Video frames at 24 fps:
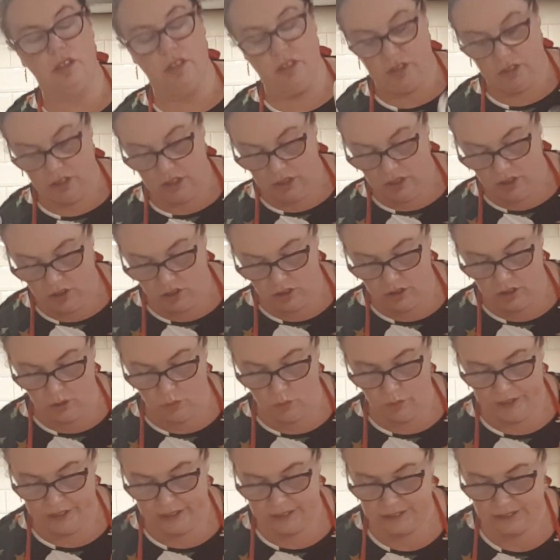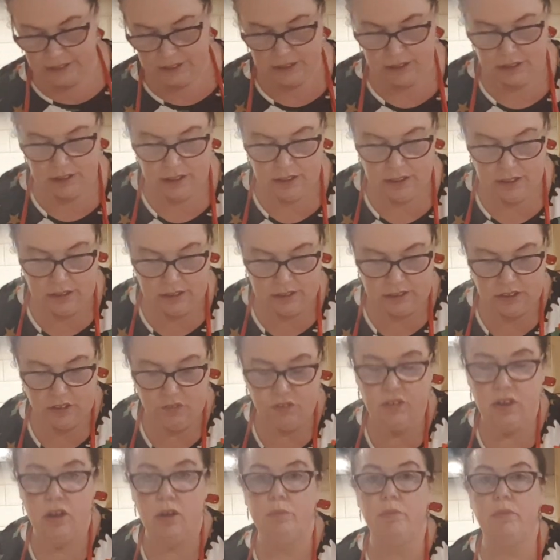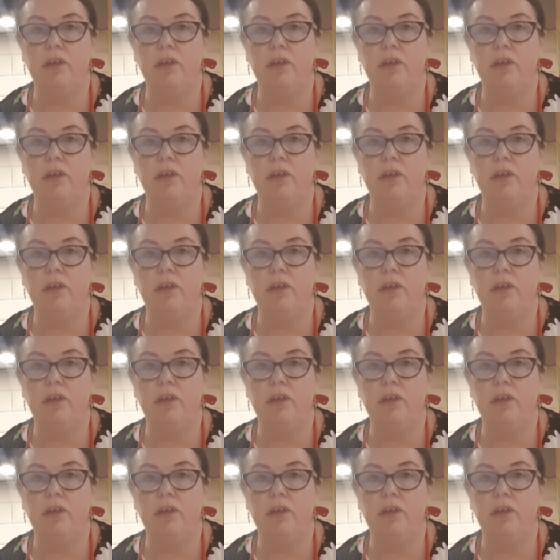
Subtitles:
the whisk. So I've got